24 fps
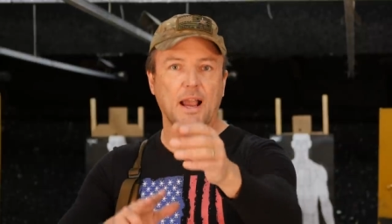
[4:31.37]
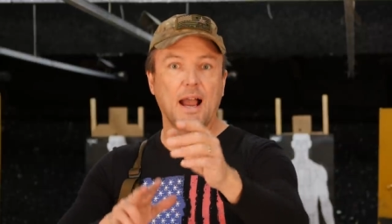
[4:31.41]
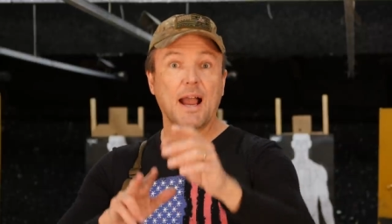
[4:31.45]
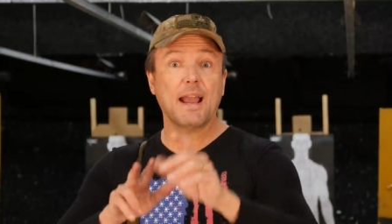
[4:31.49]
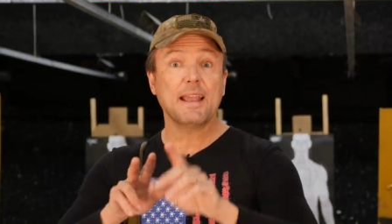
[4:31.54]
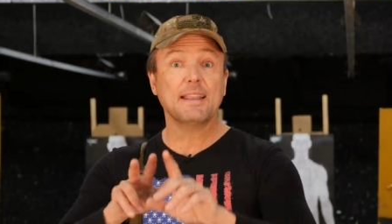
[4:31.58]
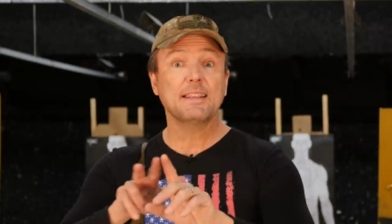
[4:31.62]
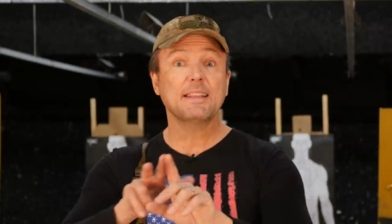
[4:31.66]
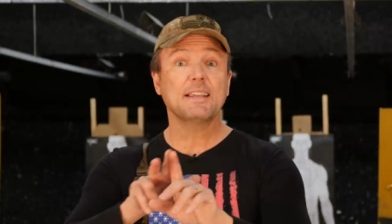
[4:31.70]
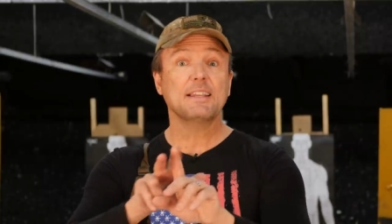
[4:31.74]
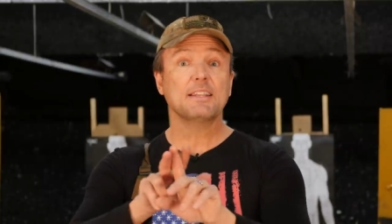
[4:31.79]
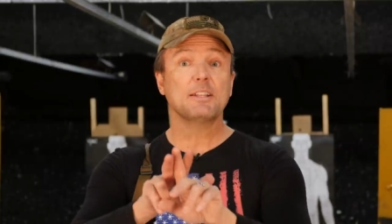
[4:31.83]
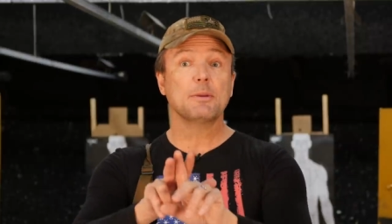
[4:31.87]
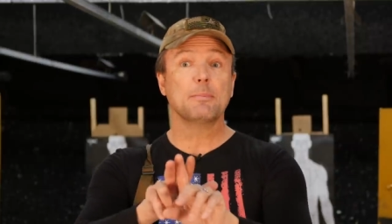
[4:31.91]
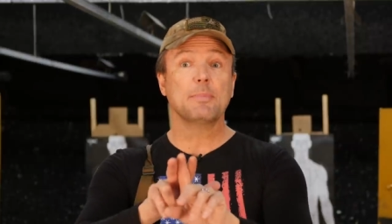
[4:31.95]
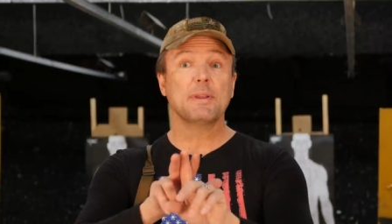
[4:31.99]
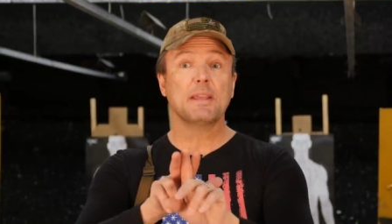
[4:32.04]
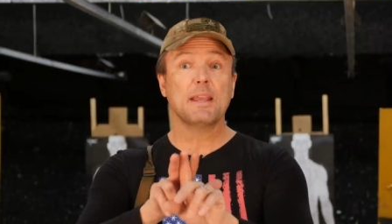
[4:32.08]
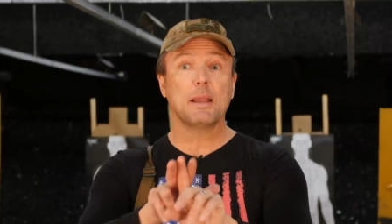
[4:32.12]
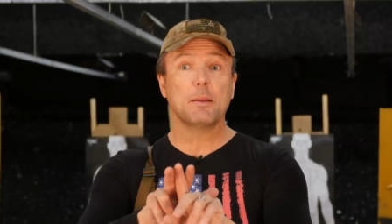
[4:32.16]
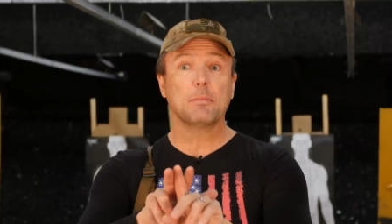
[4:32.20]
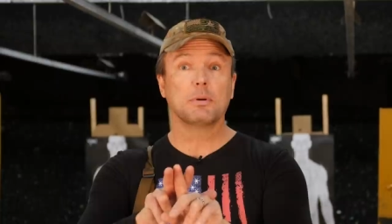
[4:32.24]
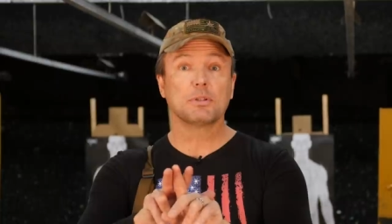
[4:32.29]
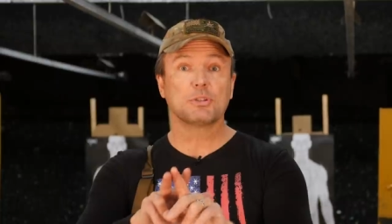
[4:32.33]
I need to
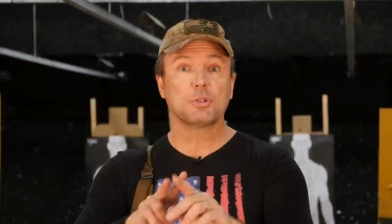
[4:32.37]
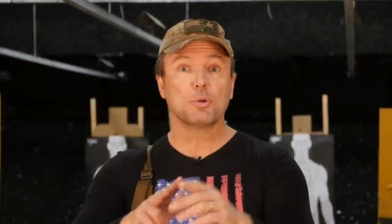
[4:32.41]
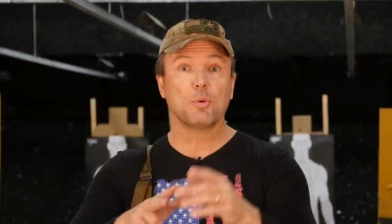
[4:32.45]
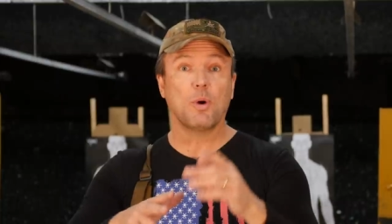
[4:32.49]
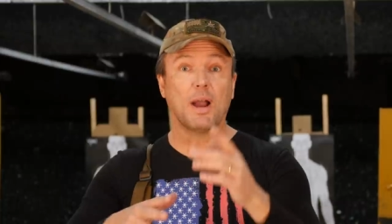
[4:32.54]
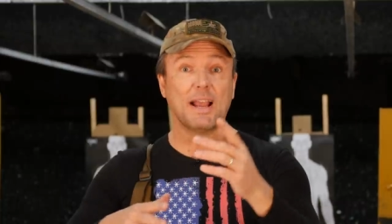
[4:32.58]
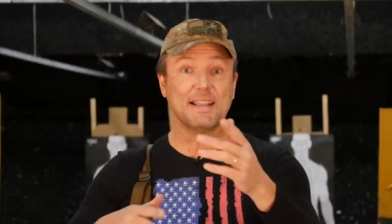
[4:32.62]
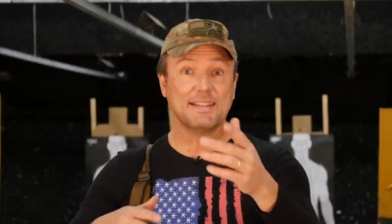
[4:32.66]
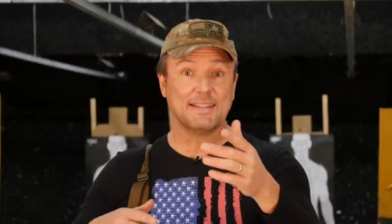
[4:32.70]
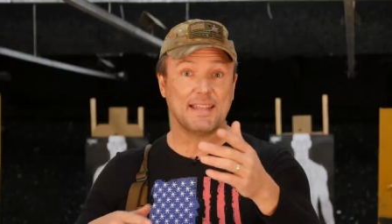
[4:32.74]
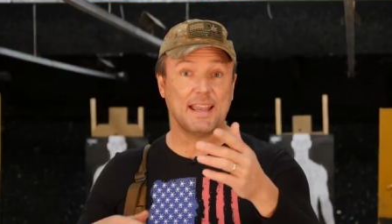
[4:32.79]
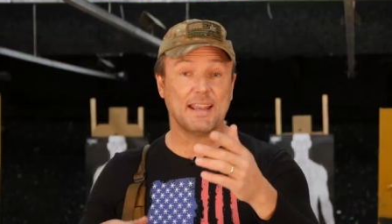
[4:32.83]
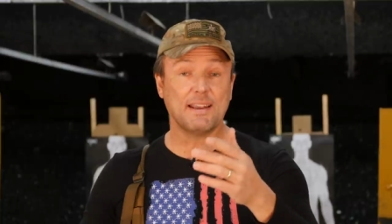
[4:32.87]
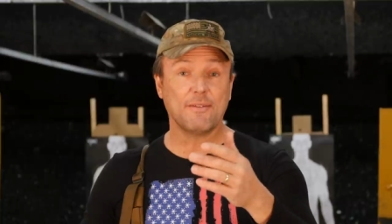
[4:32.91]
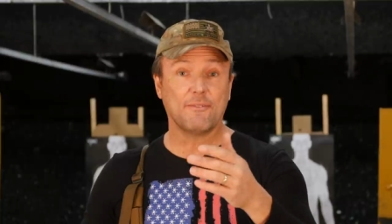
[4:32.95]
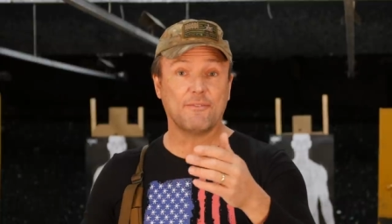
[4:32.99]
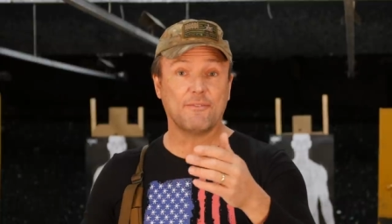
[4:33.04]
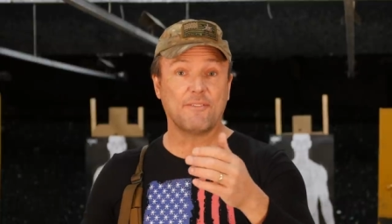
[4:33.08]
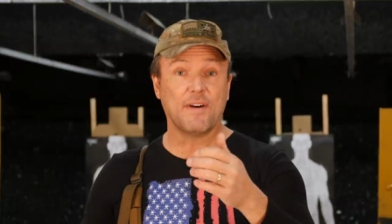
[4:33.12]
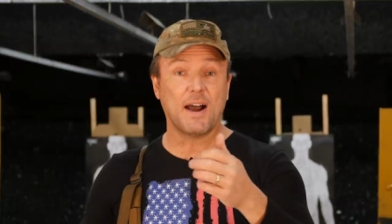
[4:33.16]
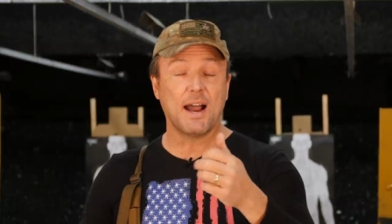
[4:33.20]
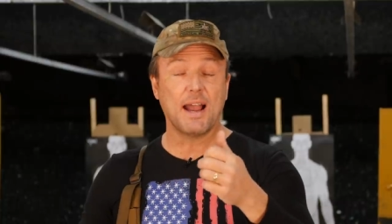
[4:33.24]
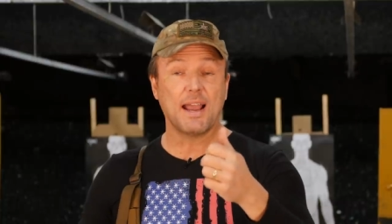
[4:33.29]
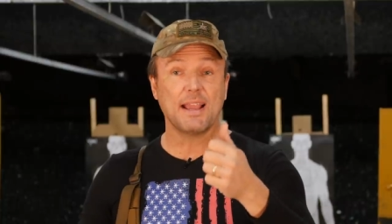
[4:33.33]
be able to
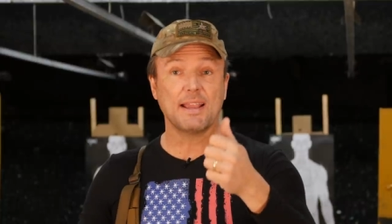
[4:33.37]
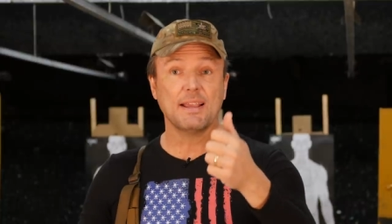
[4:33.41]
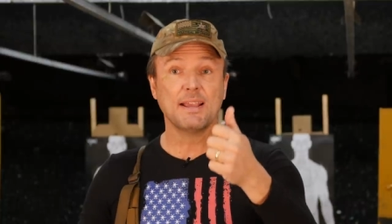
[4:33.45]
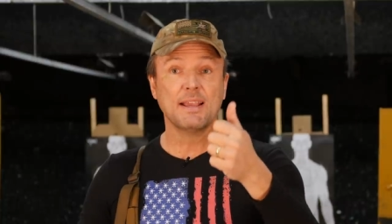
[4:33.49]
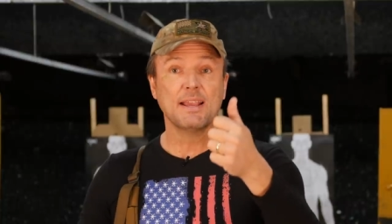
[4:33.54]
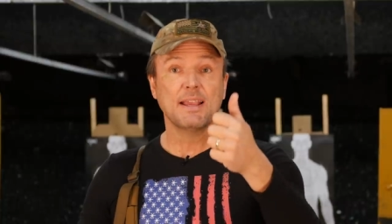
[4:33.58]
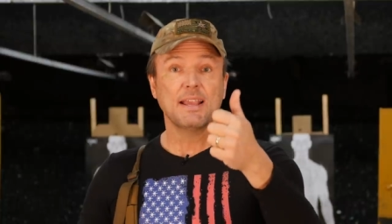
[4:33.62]
identify,